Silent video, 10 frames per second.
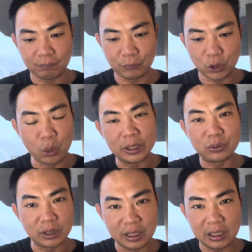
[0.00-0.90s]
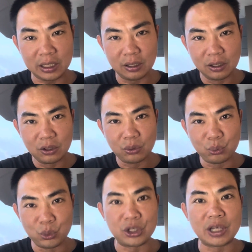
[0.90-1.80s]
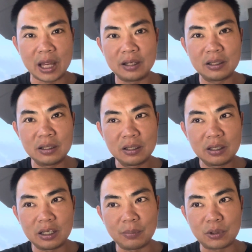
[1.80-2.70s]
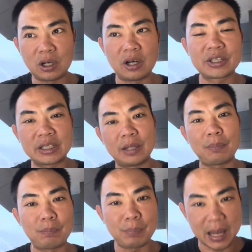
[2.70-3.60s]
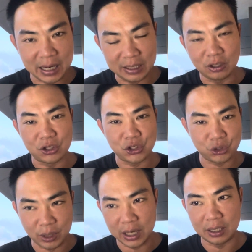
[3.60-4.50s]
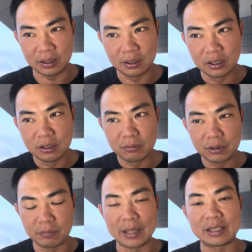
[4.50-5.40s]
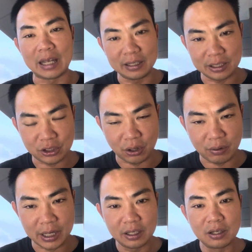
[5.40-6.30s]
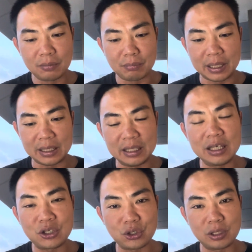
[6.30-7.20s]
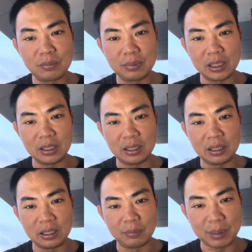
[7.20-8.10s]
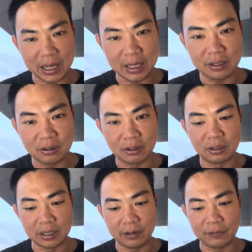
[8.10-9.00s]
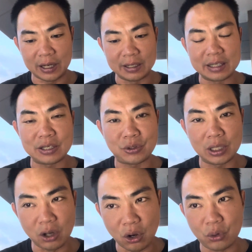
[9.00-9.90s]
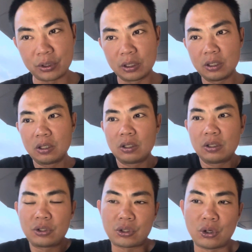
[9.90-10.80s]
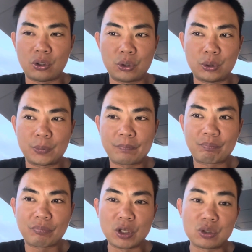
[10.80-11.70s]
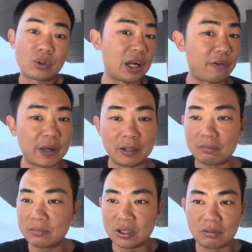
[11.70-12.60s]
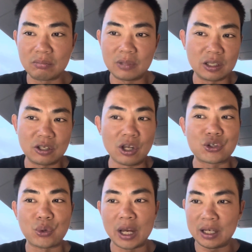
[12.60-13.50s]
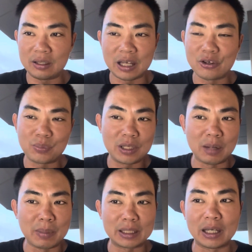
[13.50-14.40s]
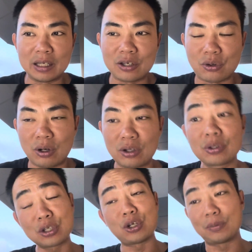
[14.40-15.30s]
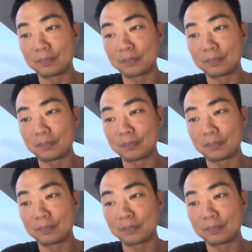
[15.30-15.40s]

going to the knee, which then causes it pain or strain. If my technique is correct, my knee shouldn't be in pain or have unnecessary load. So yeah, in fact, the strain tells me that my technique is wrong. So it's good.